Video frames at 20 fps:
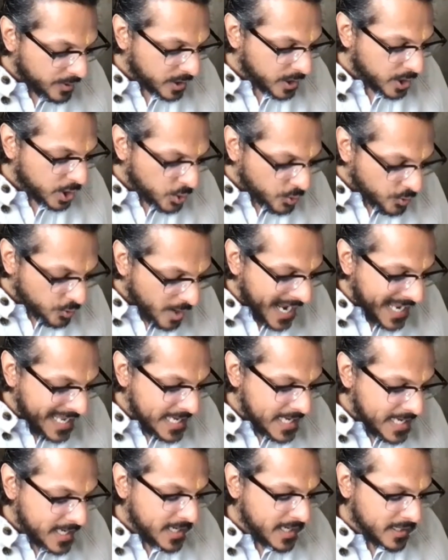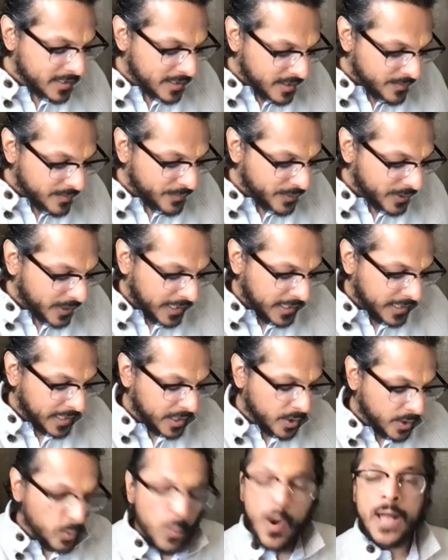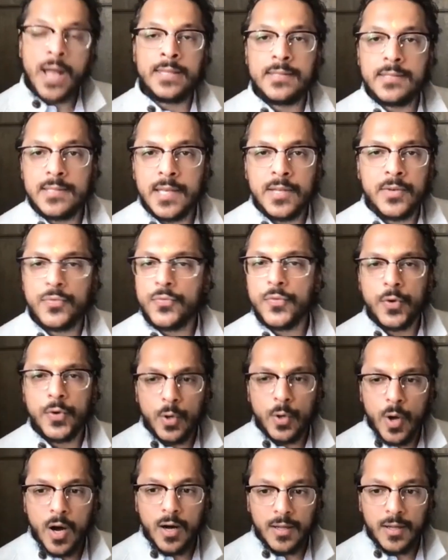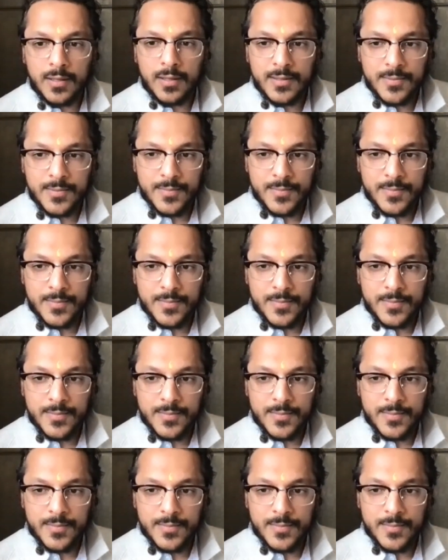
our crying and complaining once and for all.